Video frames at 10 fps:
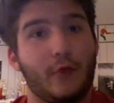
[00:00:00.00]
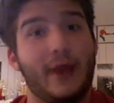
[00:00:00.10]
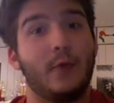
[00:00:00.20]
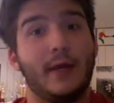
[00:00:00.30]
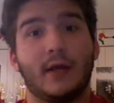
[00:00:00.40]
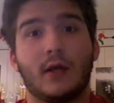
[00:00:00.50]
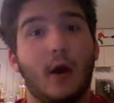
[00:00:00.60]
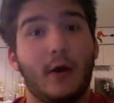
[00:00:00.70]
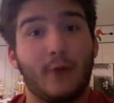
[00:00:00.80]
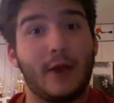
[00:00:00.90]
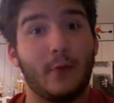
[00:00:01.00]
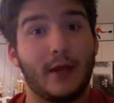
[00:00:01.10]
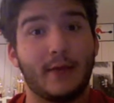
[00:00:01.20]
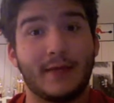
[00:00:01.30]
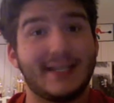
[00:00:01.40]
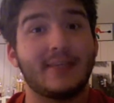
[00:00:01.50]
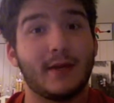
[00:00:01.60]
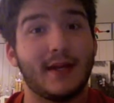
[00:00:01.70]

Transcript: Rain Week. Call it Rain Week, because that's what it